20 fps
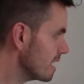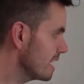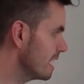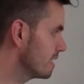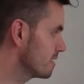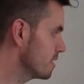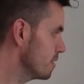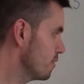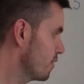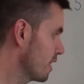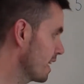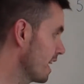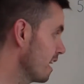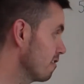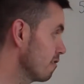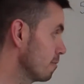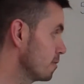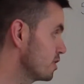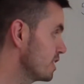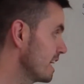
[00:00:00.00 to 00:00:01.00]
Now don't forget,
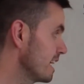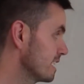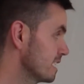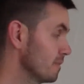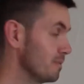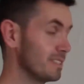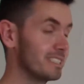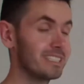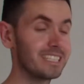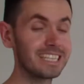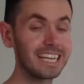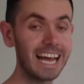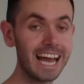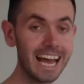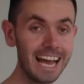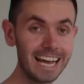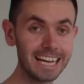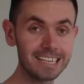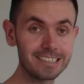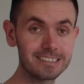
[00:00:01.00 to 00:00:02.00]
our objective is to get
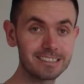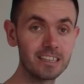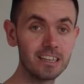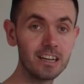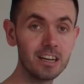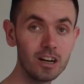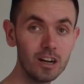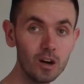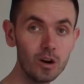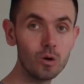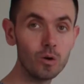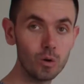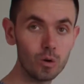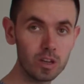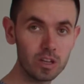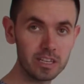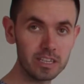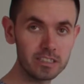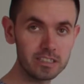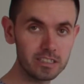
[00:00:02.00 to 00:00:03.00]
x all
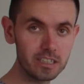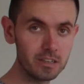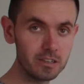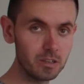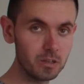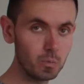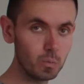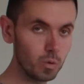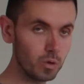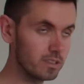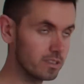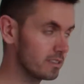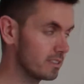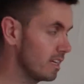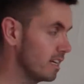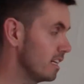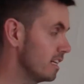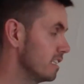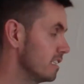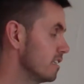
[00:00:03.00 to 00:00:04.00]
on its own on one
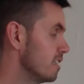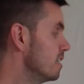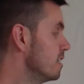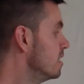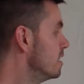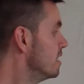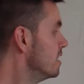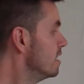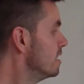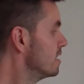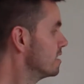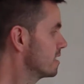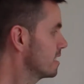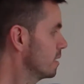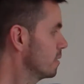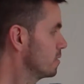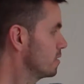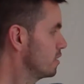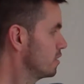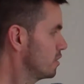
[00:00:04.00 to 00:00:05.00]
side.
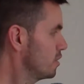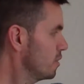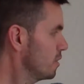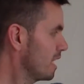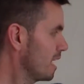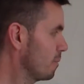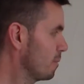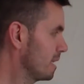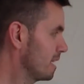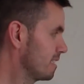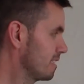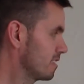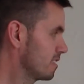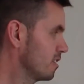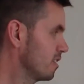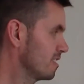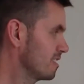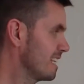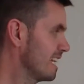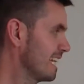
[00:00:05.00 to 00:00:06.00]
So to do that, we need to
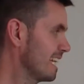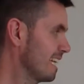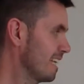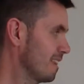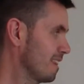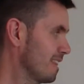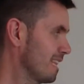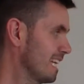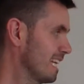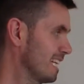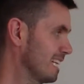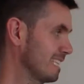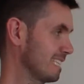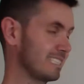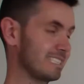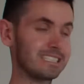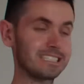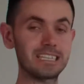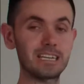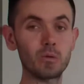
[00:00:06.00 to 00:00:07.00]
start taking
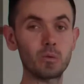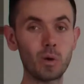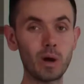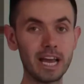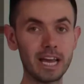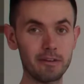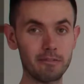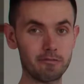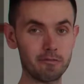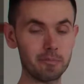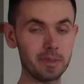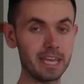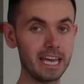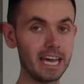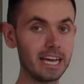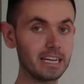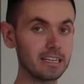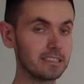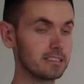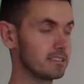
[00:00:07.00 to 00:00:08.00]
things away from the
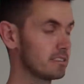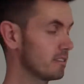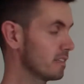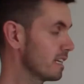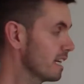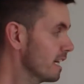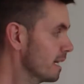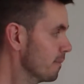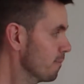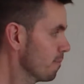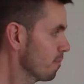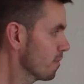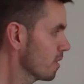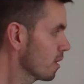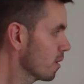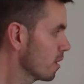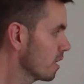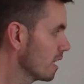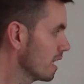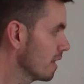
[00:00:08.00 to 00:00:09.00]
x, okay?
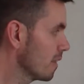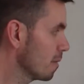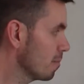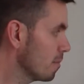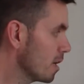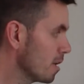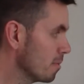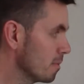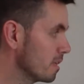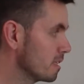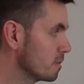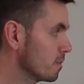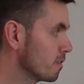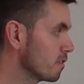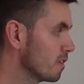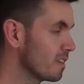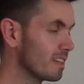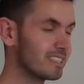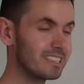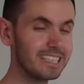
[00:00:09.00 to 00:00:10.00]
At the moment, we've
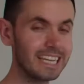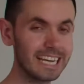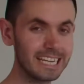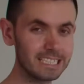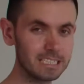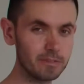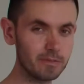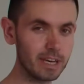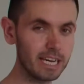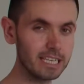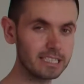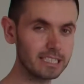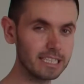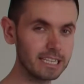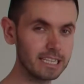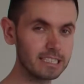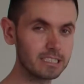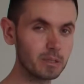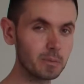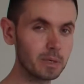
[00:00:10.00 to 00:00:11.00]
got this negative 8
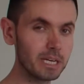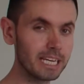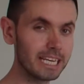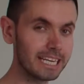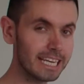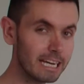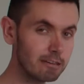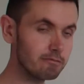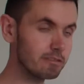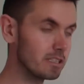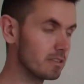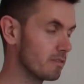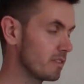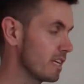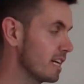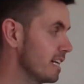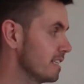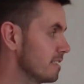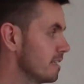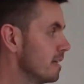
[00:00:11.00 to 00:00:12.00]
here, so we can get rid of
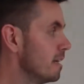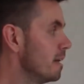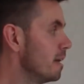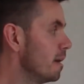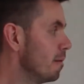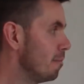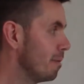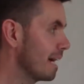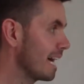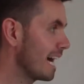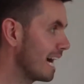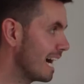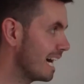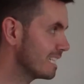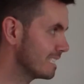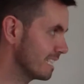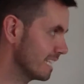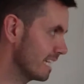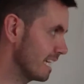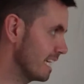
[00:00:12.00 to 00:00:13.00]
that by
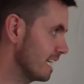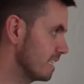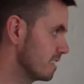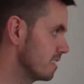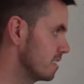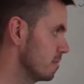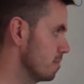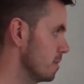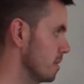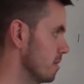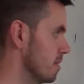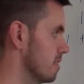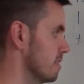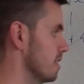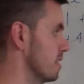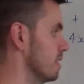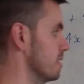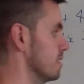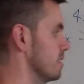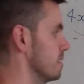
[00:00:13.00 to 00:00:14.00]
adding 8 to both
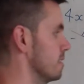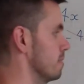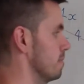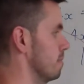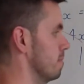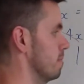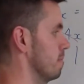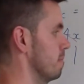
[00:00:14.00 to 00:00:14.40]
sides.